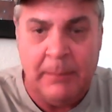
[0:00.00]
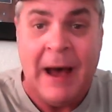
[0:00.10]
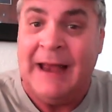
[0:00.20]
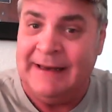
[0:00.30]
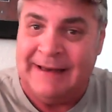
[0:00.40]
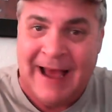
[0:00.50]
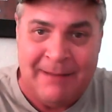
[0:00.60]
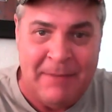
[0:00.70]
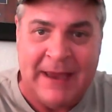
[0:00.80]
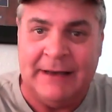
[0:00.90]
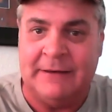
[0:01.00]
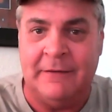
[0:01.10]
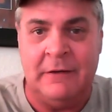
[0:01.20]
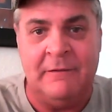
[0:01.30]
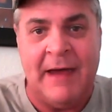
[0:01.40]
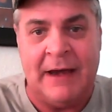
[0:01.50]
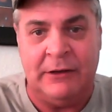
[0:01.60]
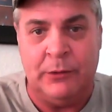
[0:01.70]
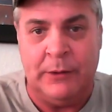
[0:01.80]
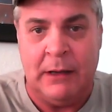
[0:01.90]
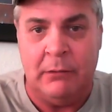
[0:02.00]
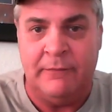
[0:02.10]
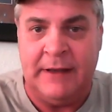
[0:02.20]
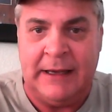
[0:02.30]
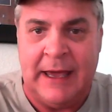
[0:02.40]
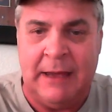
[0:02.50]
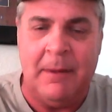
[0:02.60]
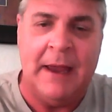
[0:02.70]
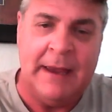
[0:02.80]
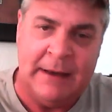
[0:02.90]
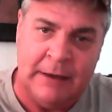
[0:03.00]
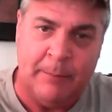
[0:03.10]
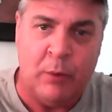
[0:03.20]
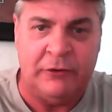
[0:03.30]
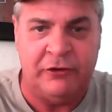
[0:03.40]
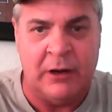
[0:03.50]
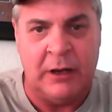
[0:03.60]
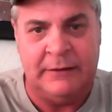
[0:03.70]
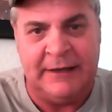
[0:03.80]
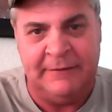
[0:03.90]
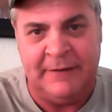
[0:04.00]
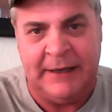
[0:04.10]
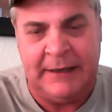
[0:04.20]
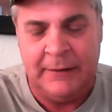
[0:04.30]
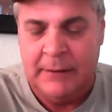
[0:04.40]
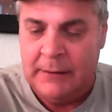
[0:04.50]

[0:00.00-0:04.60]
I did not make it to the Nevada UNLV game. I ended up watching on TV.